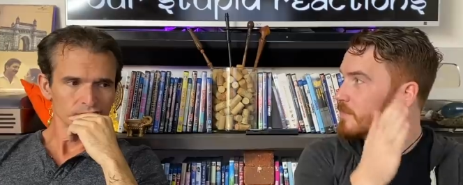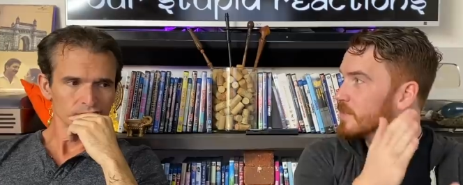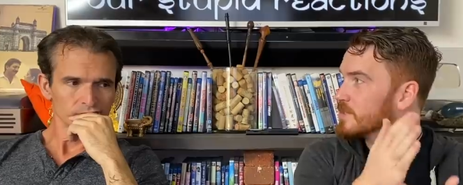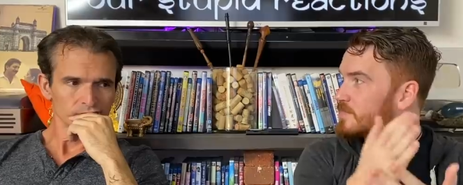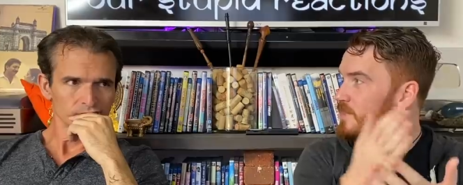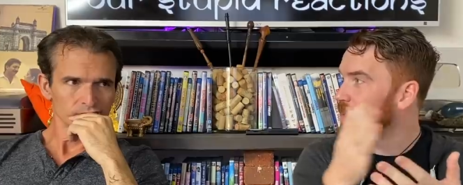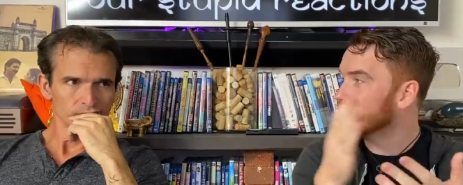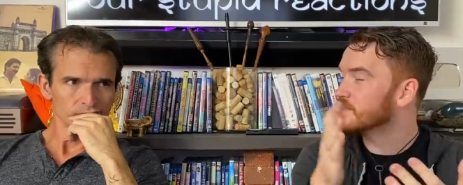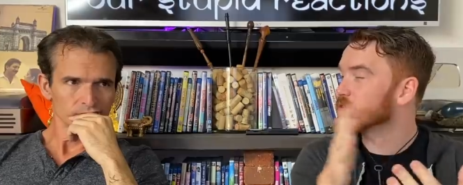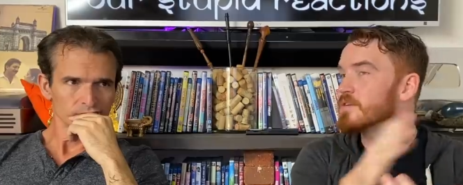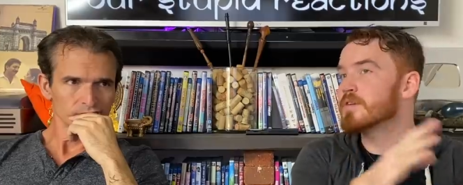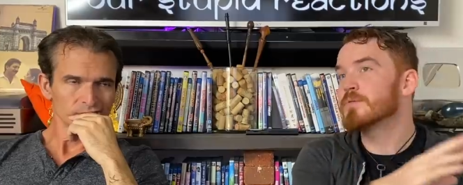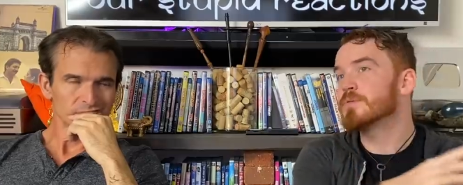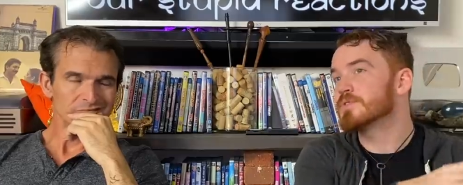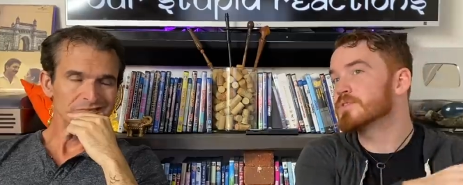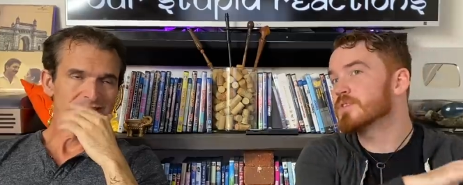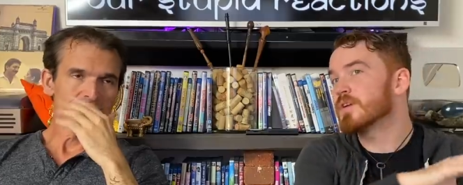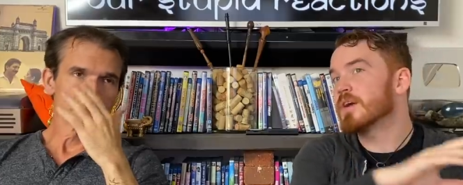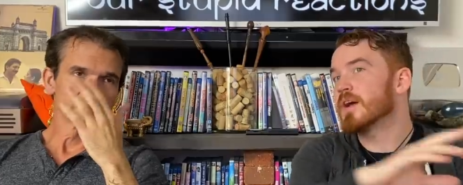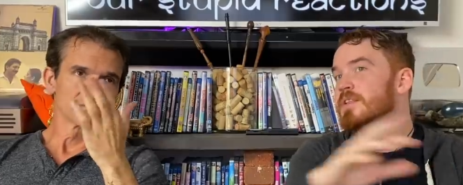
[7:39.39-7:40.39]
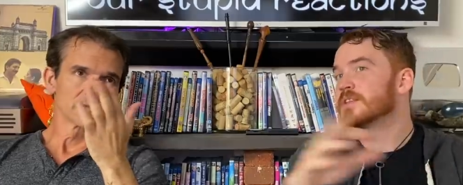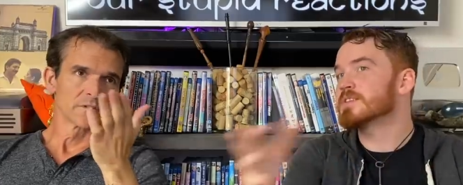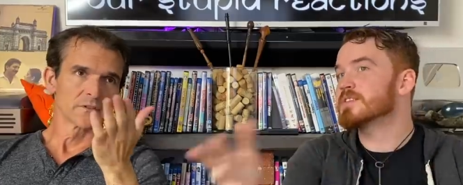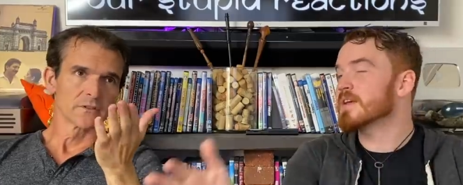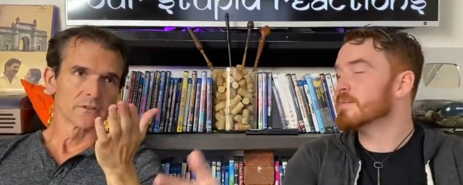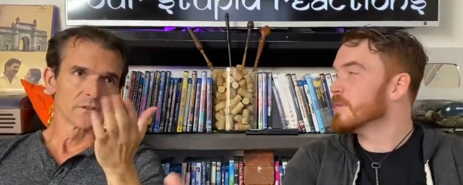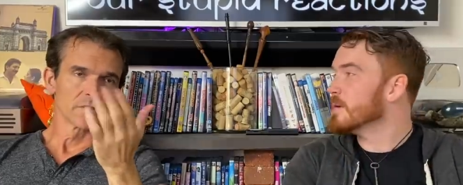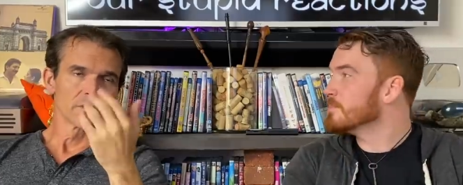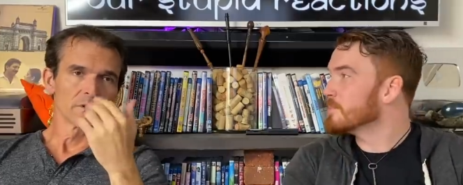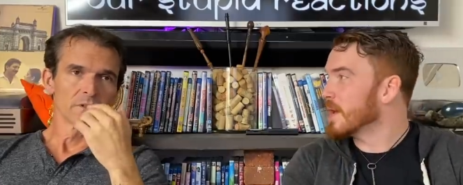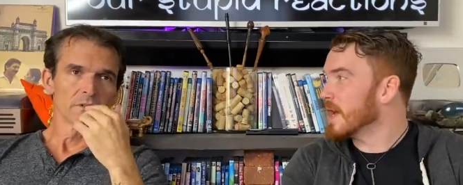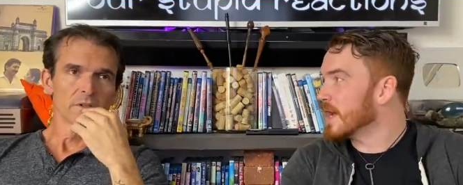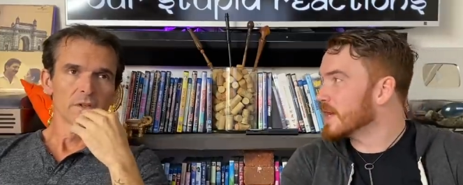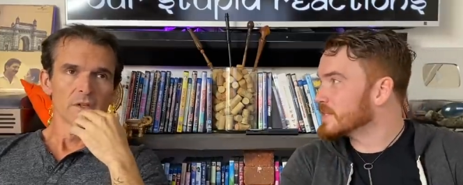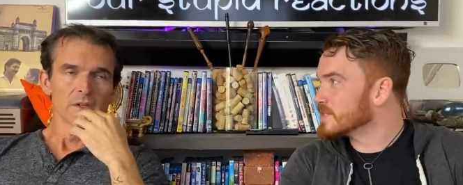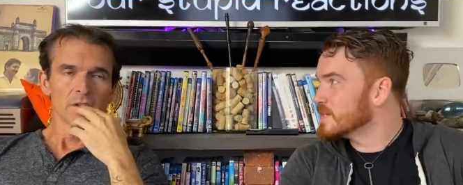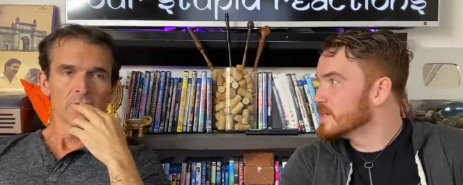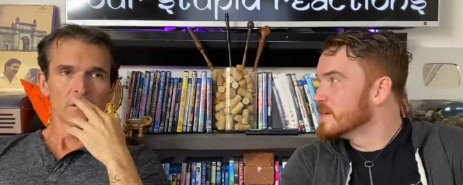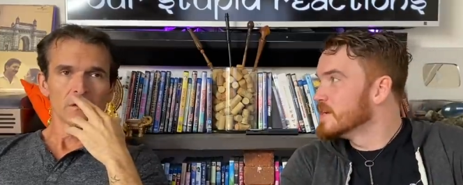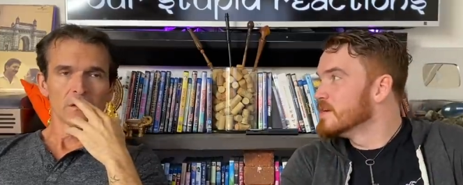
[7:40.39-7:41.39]
Speaker 1: much faster and you would still got the same
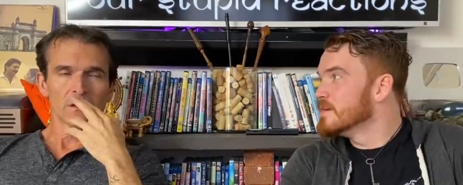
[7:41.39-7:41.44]
impact.